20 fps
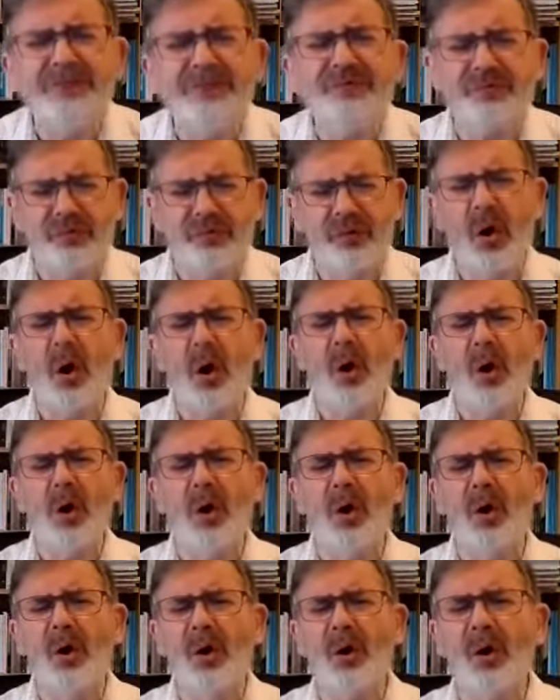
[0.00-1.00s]

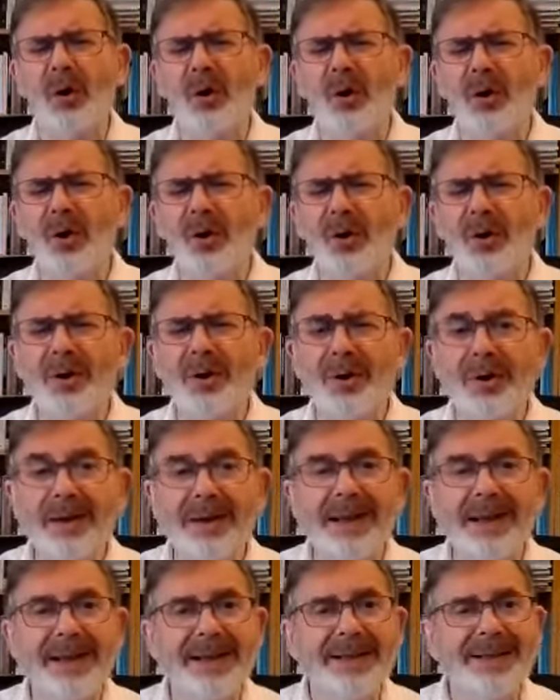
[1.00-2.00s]

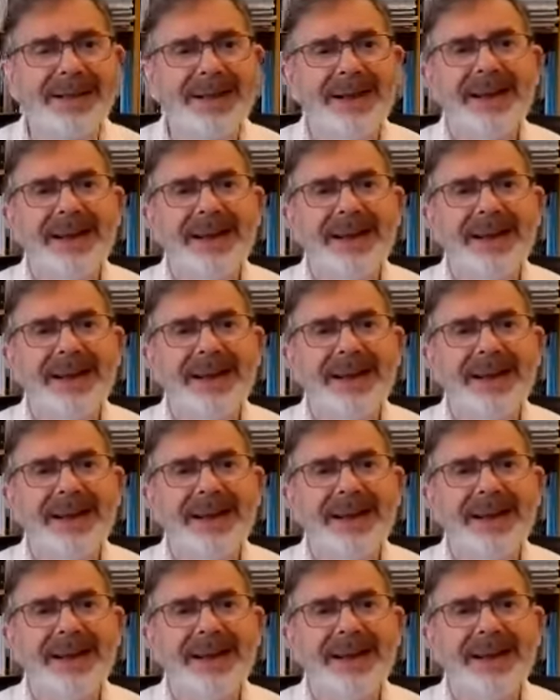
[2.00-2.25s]
Fornet.